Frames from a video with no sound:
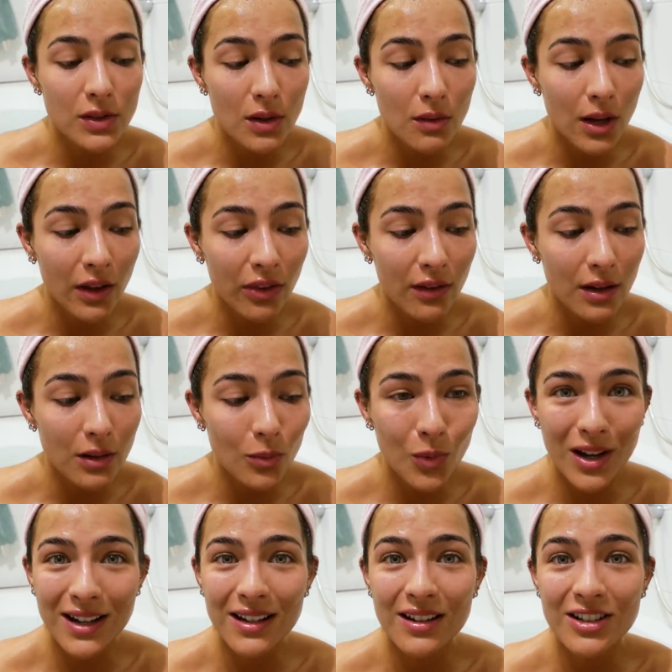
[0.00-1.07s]
So I thought,
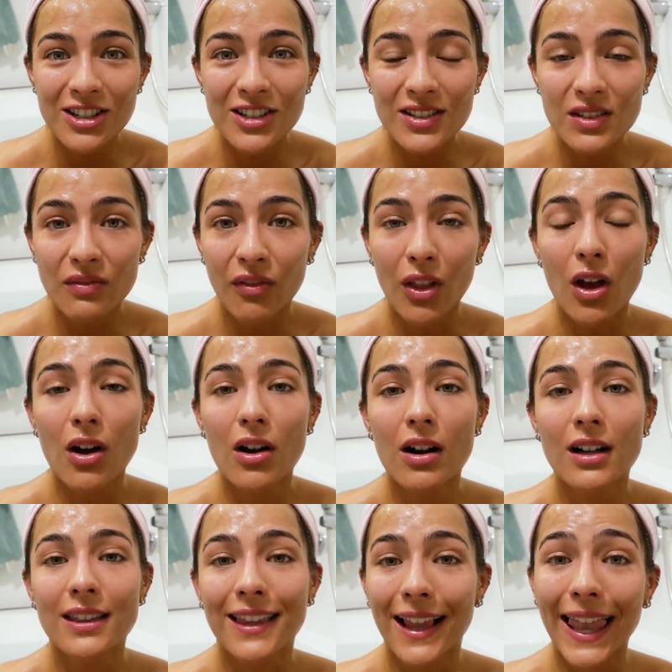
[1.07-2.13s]
why not just
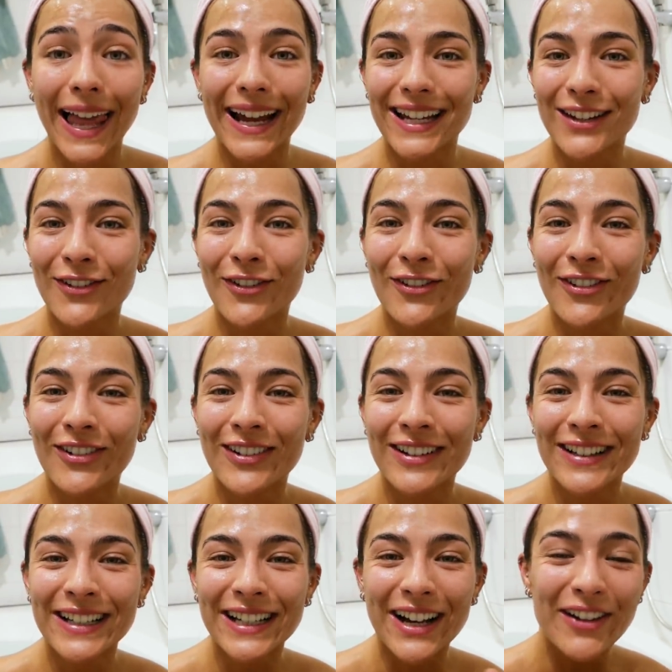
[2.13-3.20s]
vlog the life
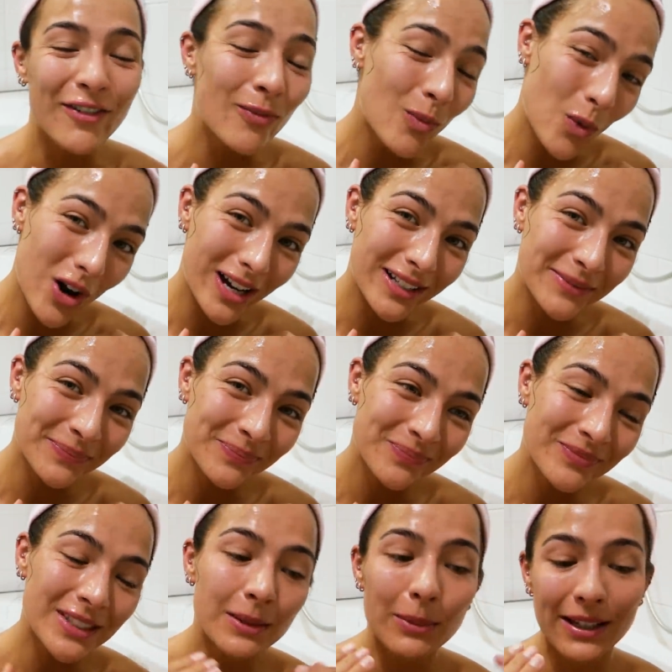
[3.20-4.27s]
of moi?
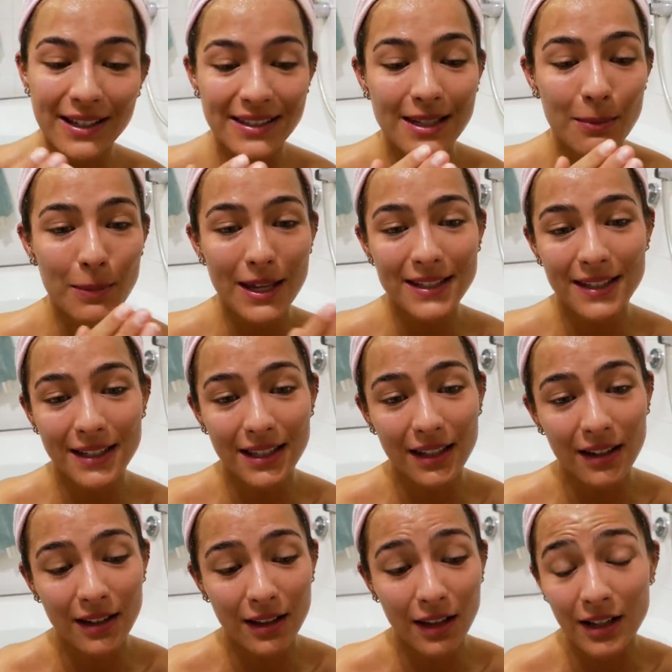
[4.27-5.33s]
Because that makes it
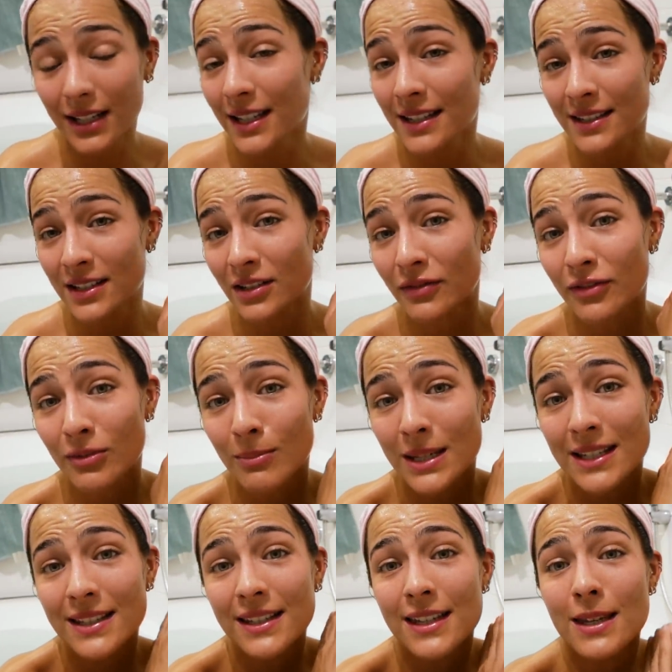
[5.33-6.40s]
a lot easier for
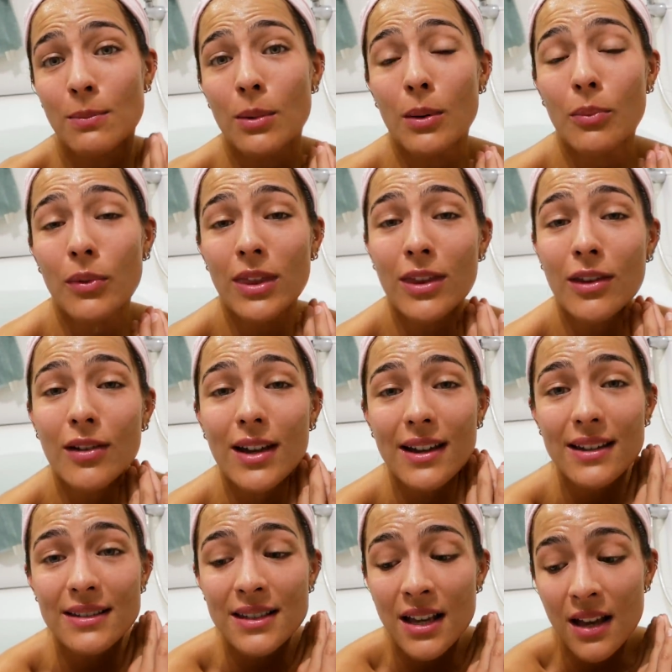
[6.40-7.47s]
me to keep up with you
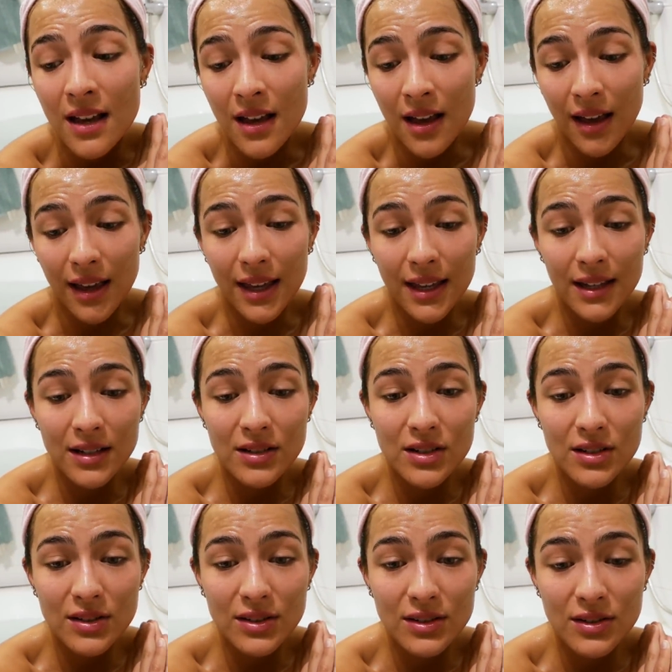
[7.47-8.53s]
guys and
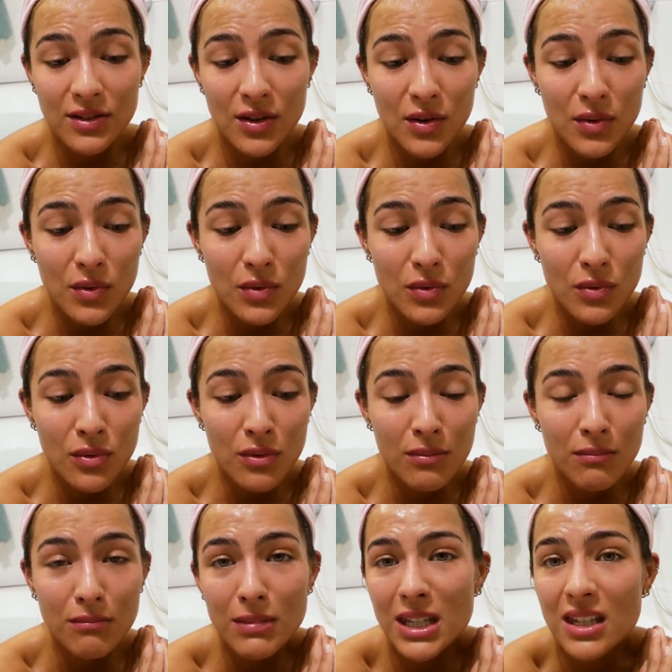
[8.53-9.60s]
just show
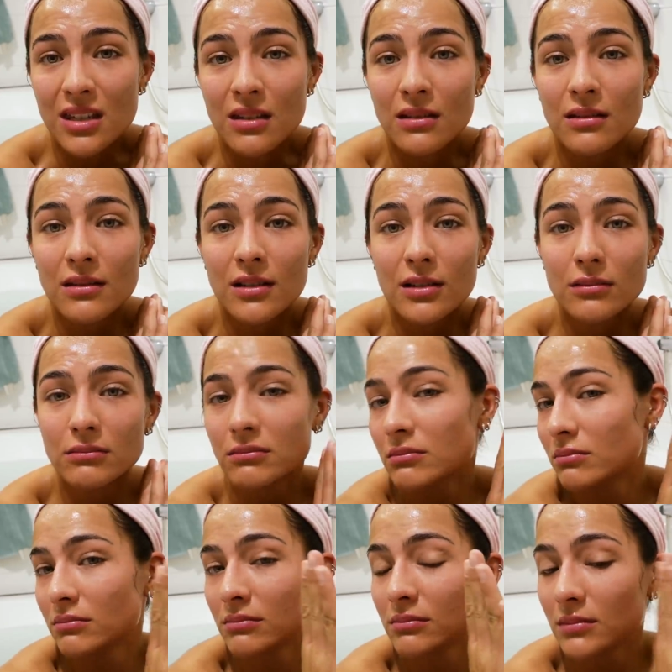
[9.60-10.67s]
me, you know,
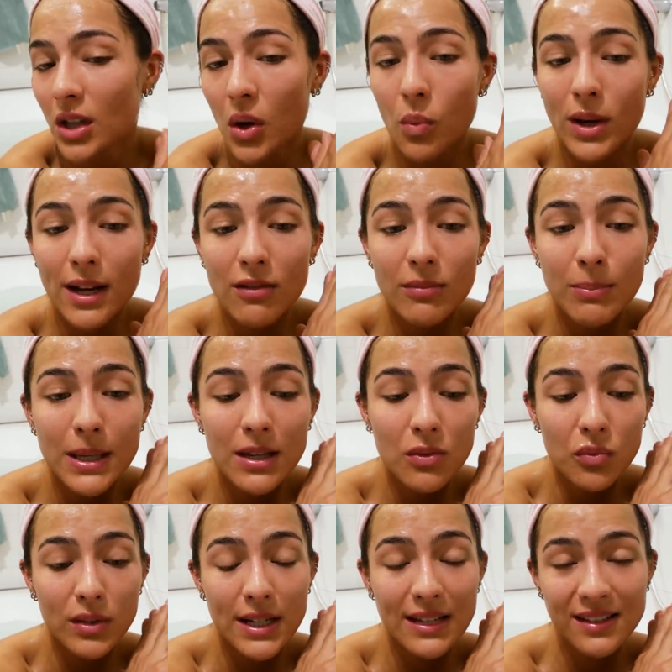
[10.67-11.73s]
without
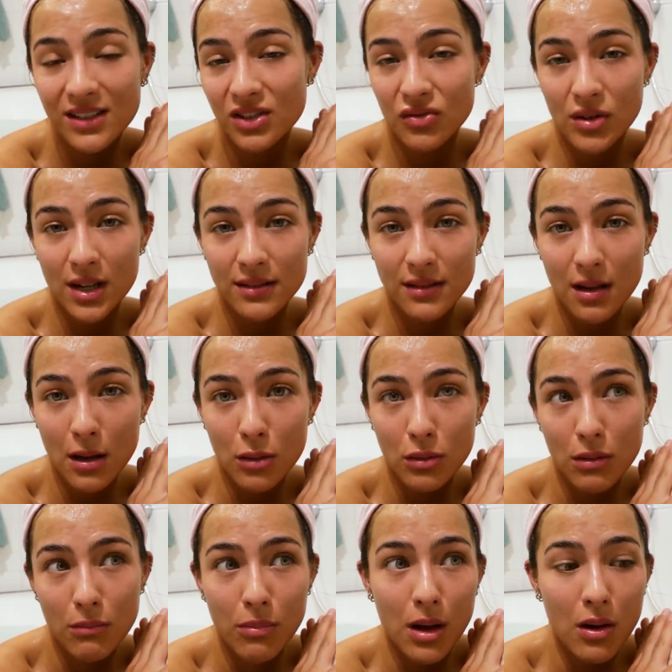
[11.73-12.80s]
being really stressed
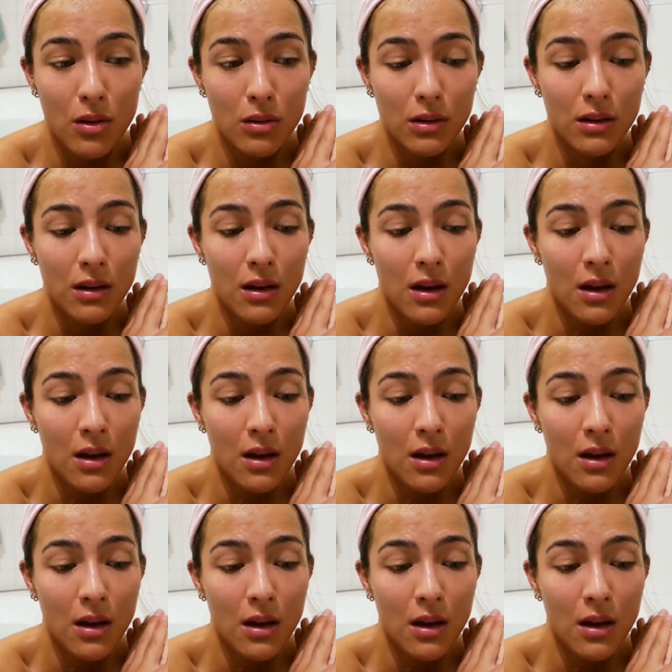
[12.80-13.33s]
out about